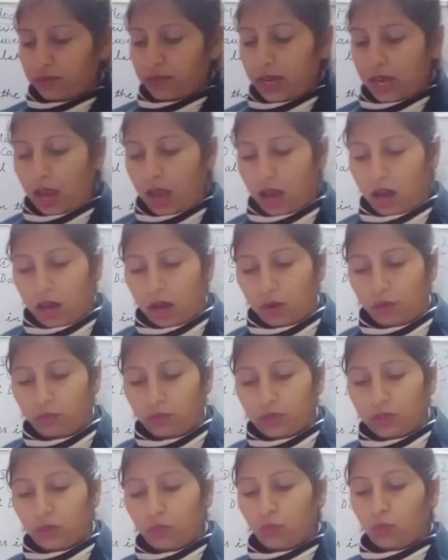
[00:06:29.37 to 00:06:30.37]
we have,
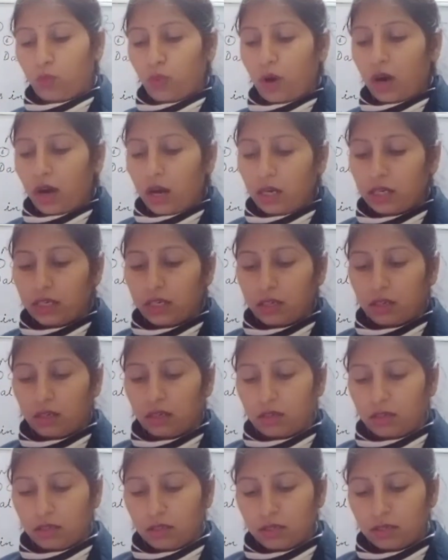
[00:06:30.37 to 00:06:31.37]
what
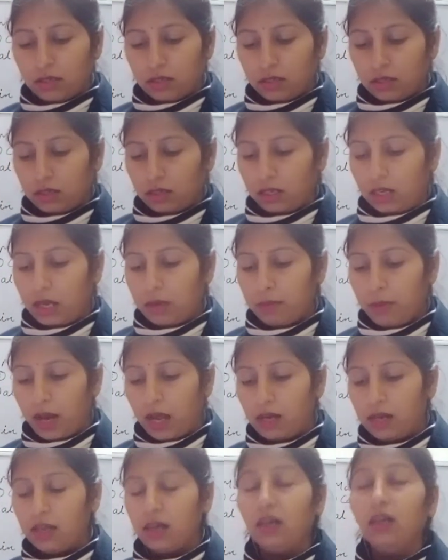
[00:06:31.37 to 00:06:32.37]
does
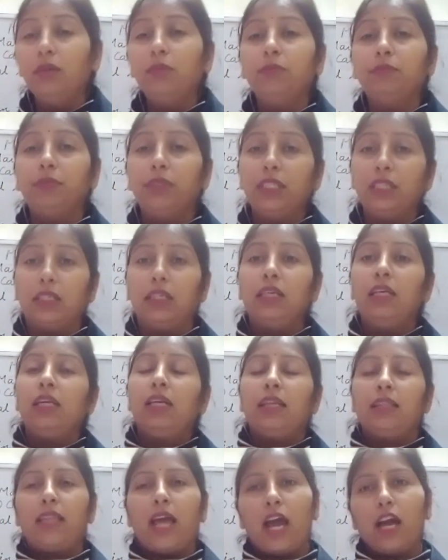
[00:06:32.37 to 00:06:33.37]
Himalaya mean?
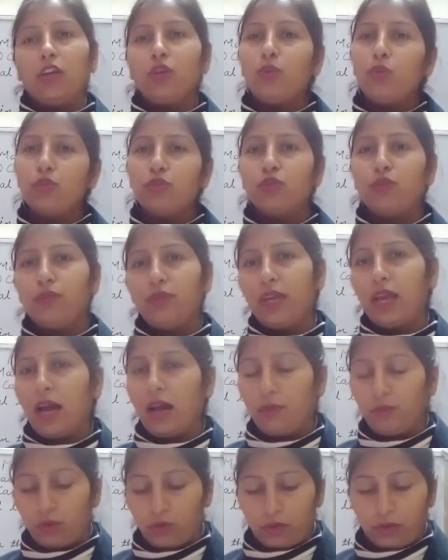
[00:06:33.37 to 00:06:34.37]
That also we
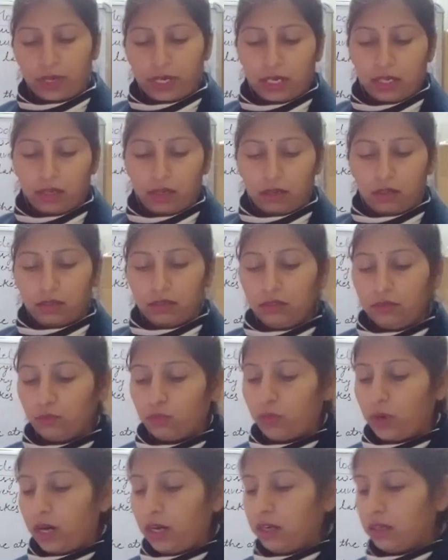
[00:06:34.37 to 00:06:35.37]
have already done.
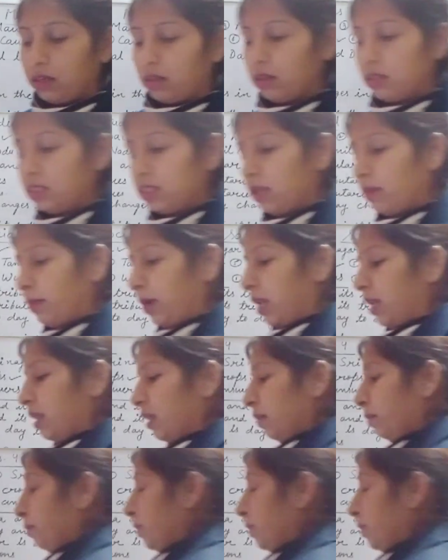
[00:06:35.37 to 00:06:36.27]
What does Himalaya